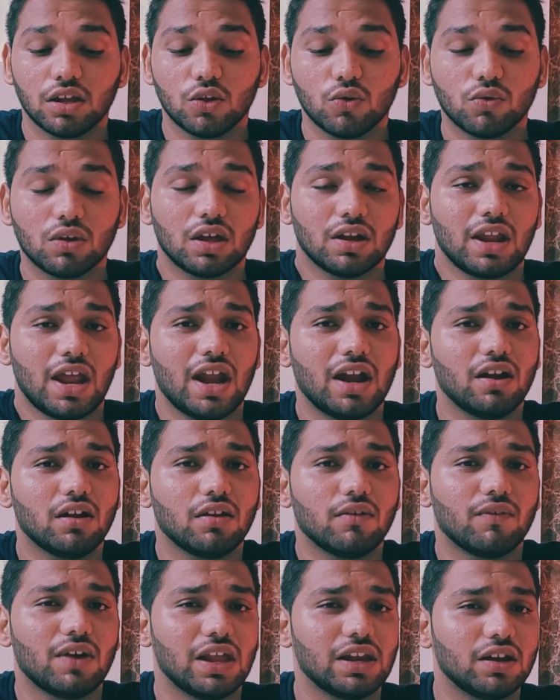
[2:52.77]
You can add
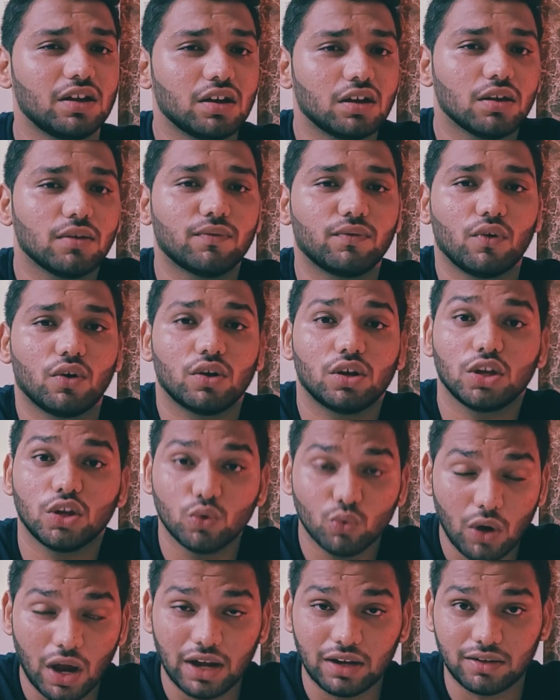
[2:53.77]
the validity for
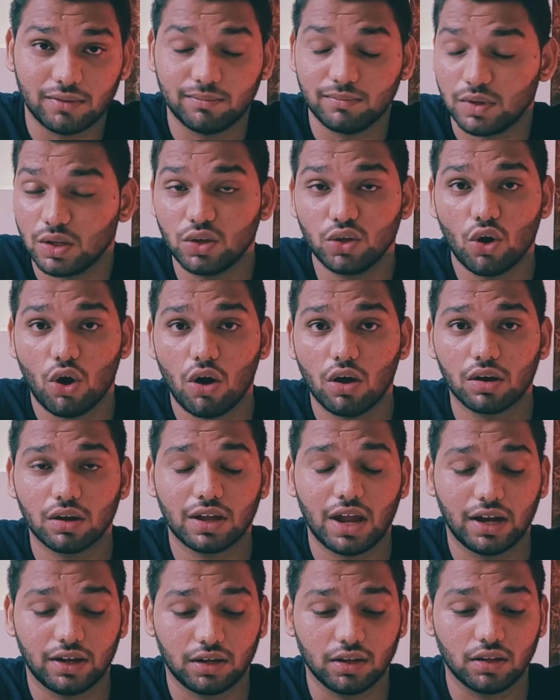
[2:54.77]
new item in your
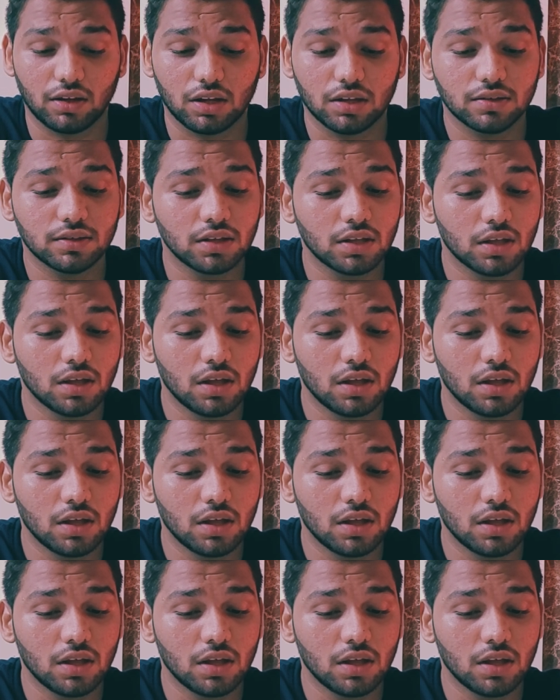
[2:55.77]
category,